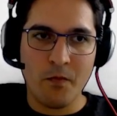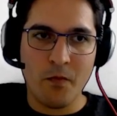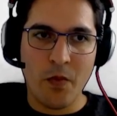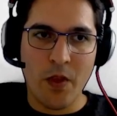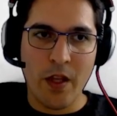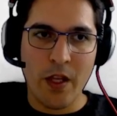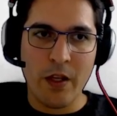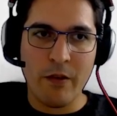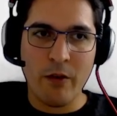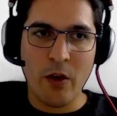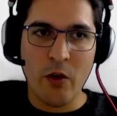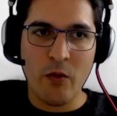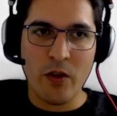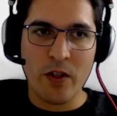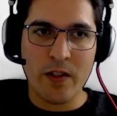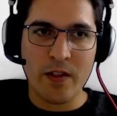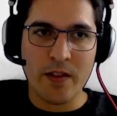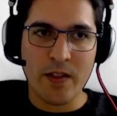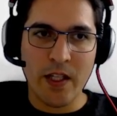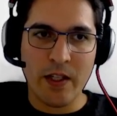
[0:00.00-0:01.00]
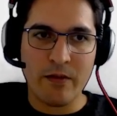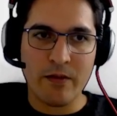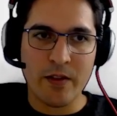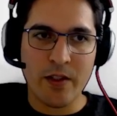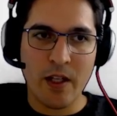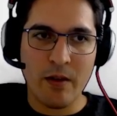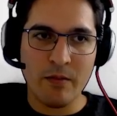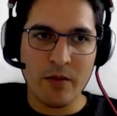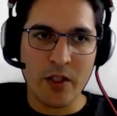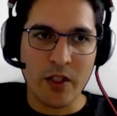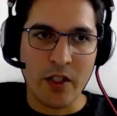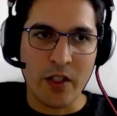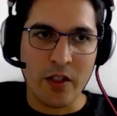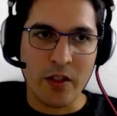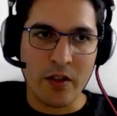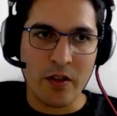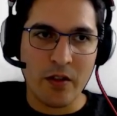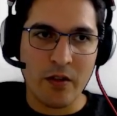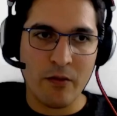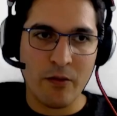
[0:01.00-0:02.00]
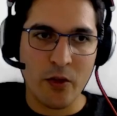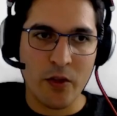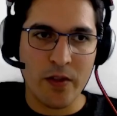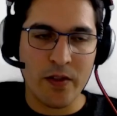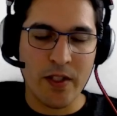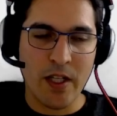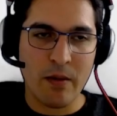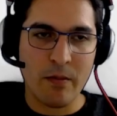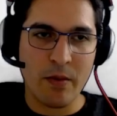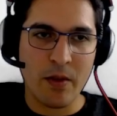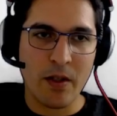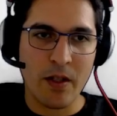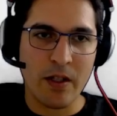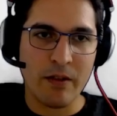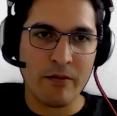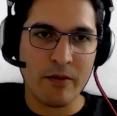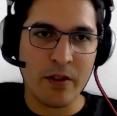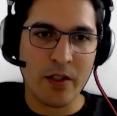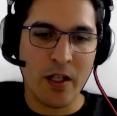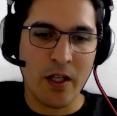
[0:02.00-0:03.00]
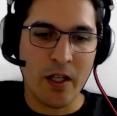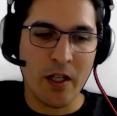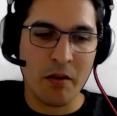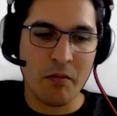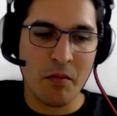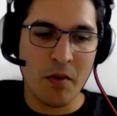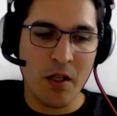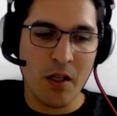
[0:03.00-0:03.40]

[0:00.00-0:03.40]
if I want to save something, for example, every time